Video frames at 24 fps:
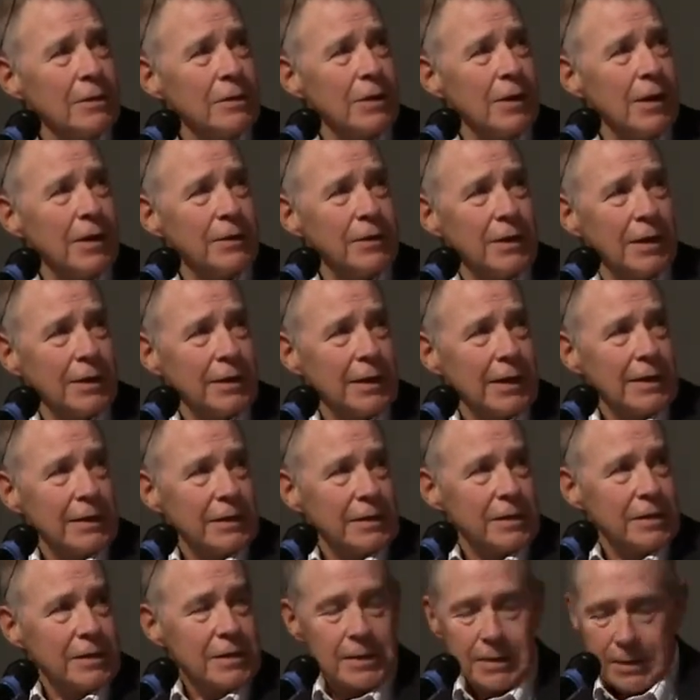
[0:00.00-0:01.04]
So I think
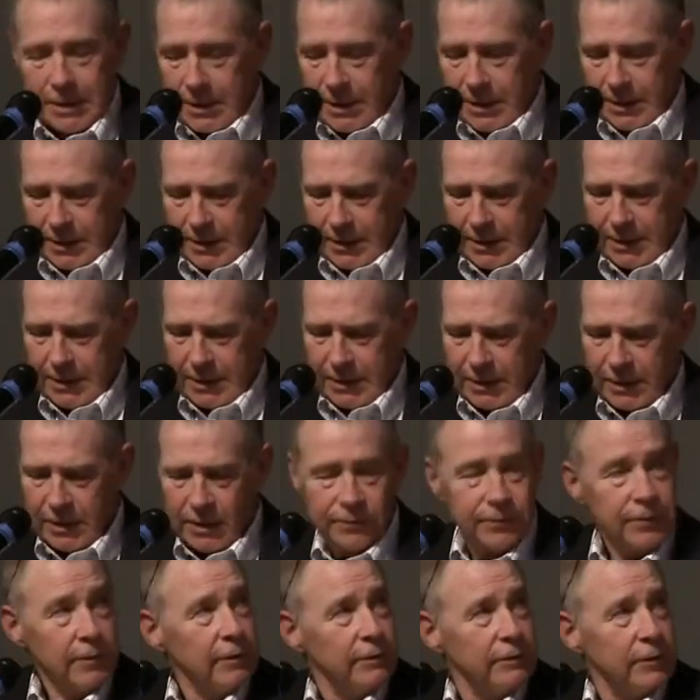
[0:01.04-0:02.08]
that's
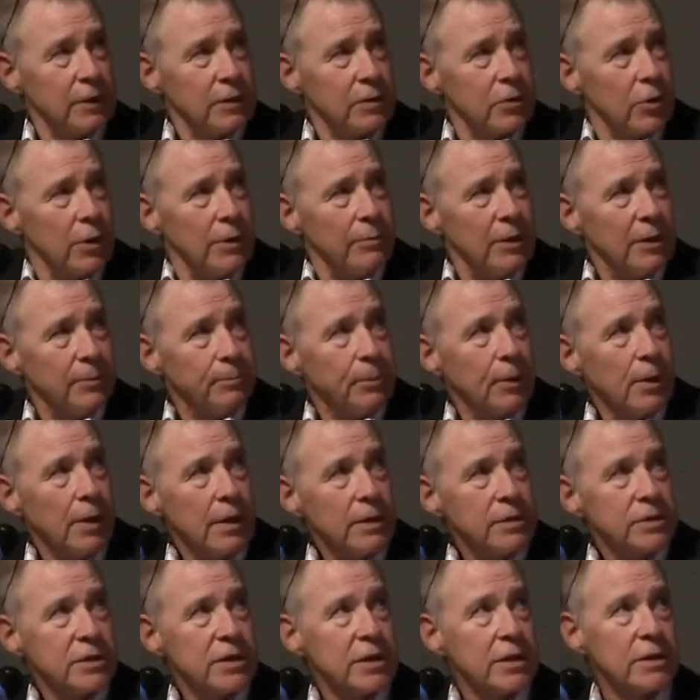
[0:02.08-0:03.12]
enough of the treatment
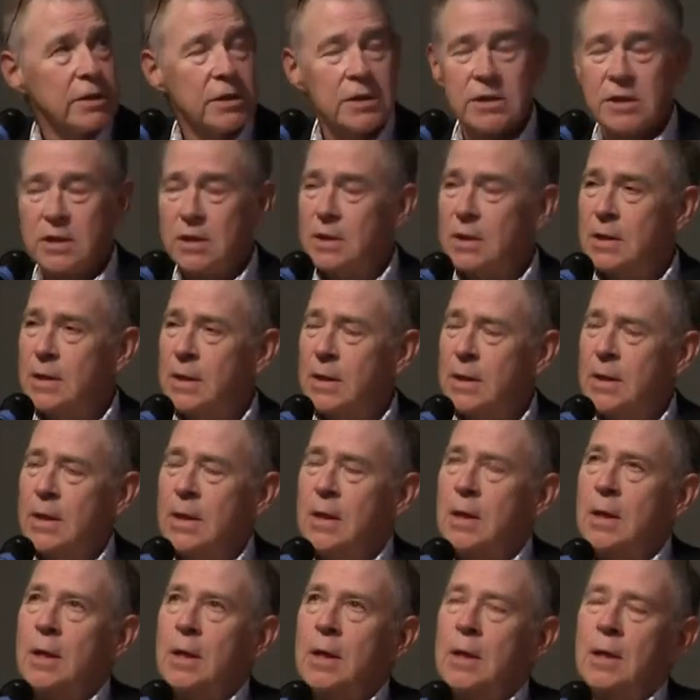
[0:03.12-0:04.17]
process.
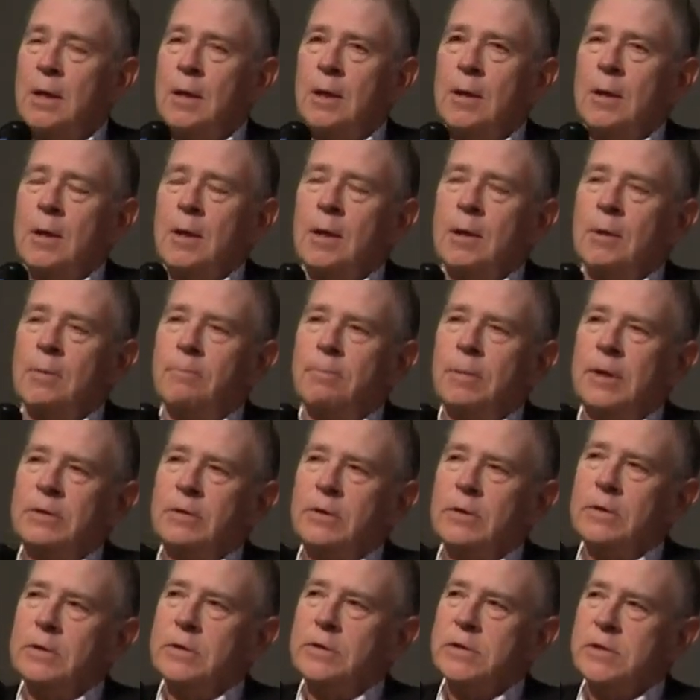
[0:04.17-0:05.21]
But
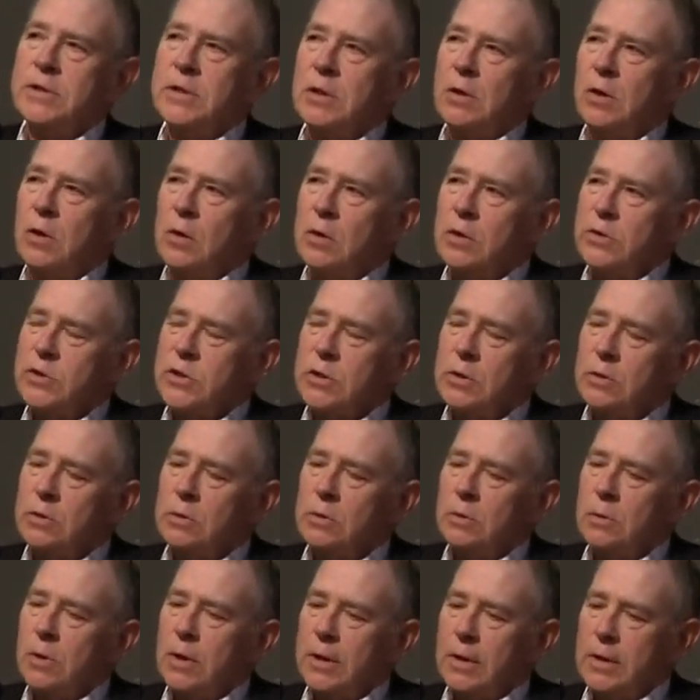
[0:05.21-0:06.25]
there's
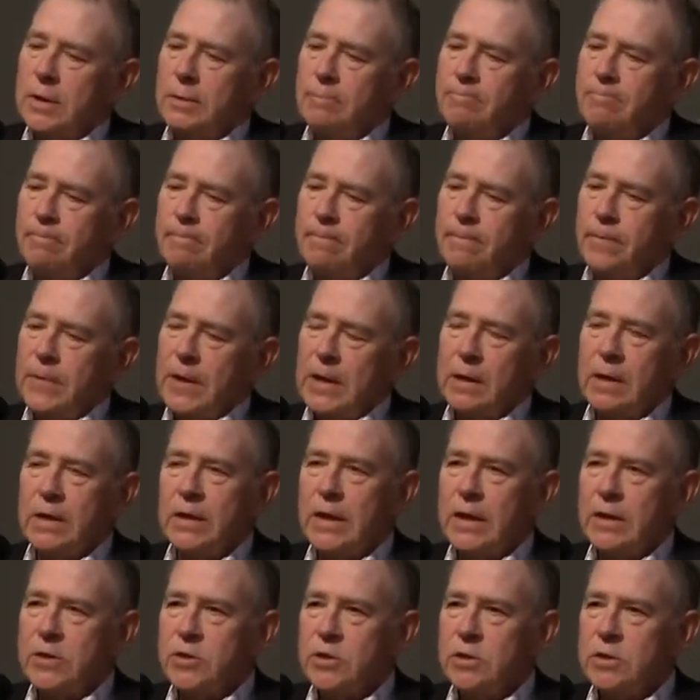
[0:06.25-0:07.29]
also a
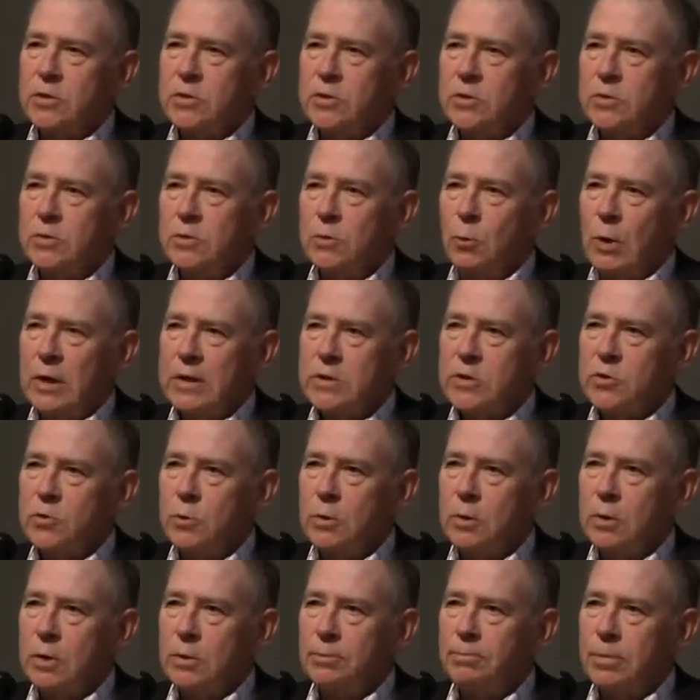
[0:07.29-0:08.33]
connection to the
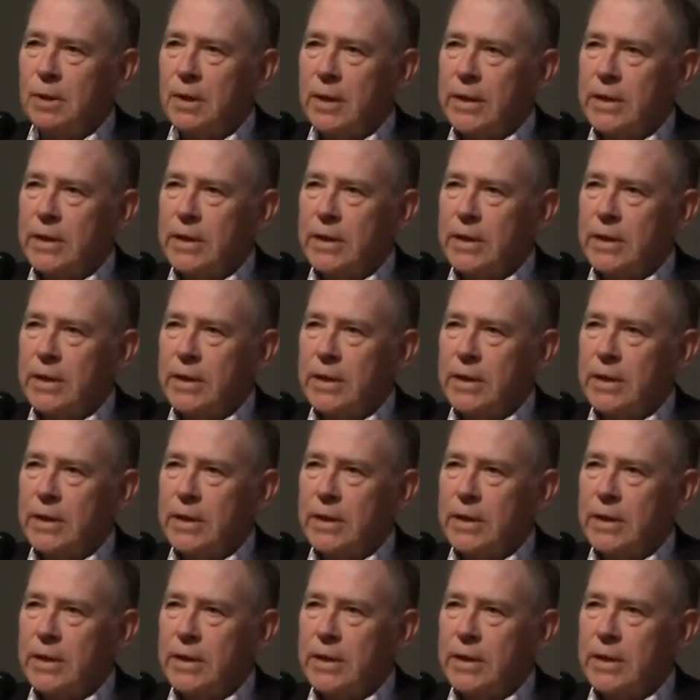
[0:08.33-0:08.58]
wastewater